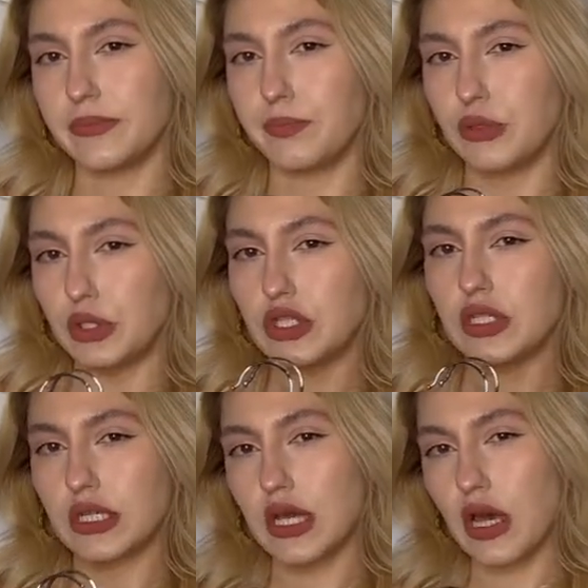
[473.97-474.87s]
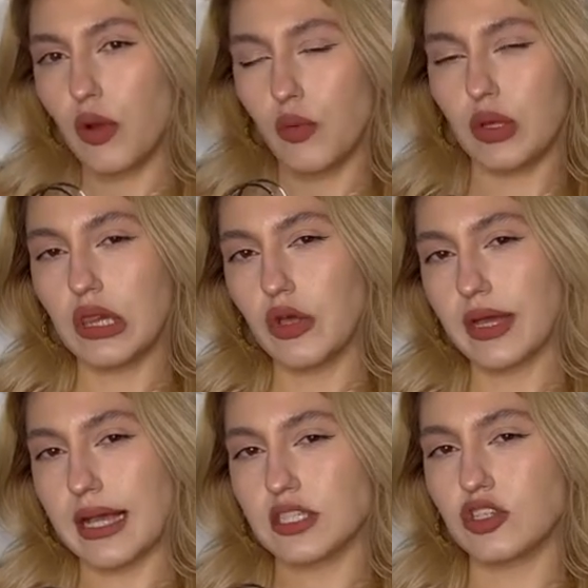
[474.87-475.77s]
boot will look
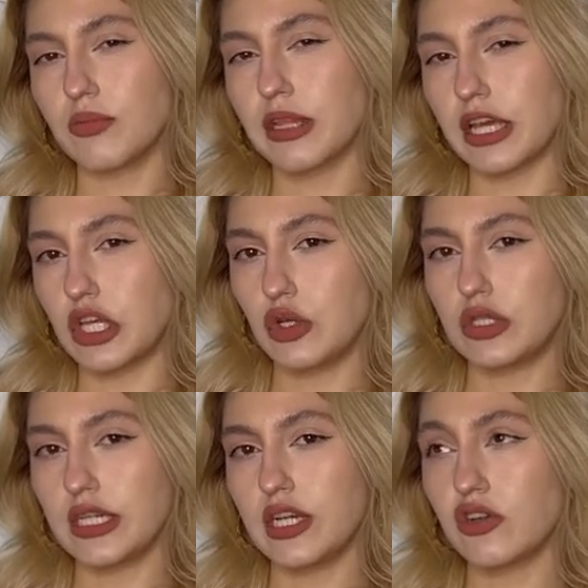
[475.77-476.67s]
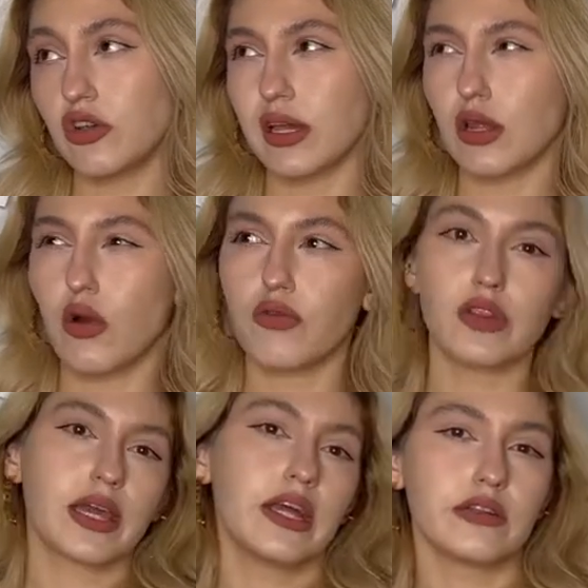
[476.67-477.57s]
extremely cute here. You can go for the
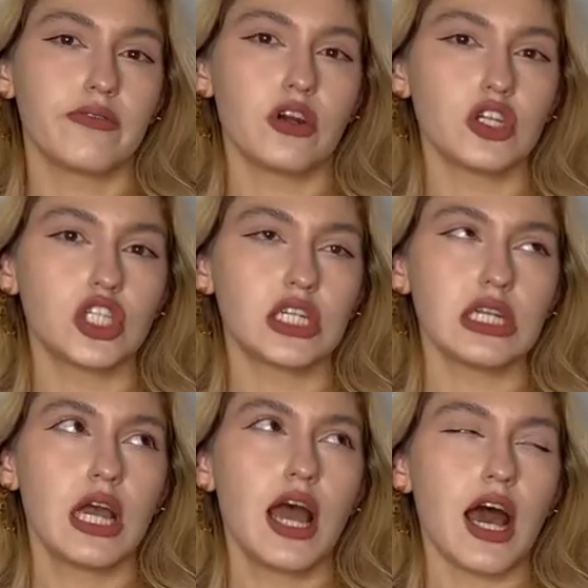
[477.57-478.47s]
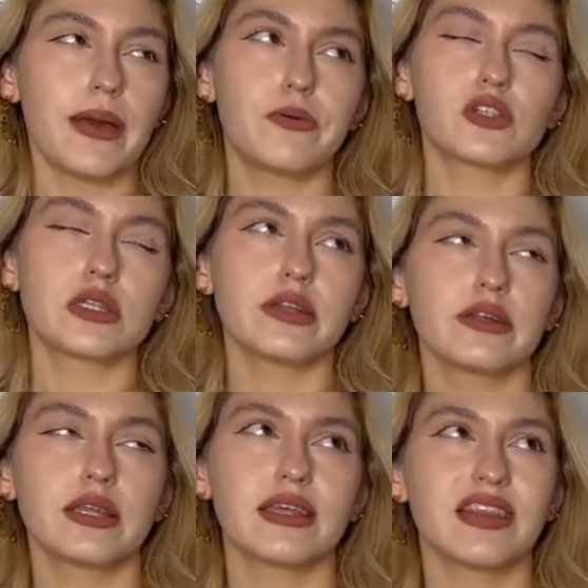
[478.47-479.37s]
heeled version. I personally
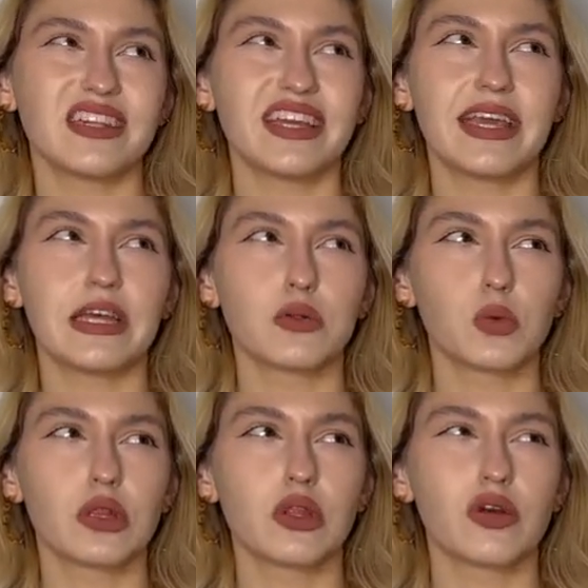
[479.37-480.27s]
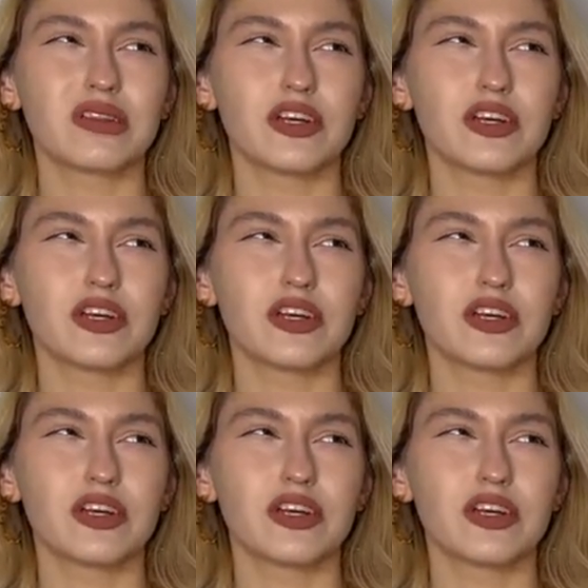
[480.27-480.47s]
think that the heel would look a little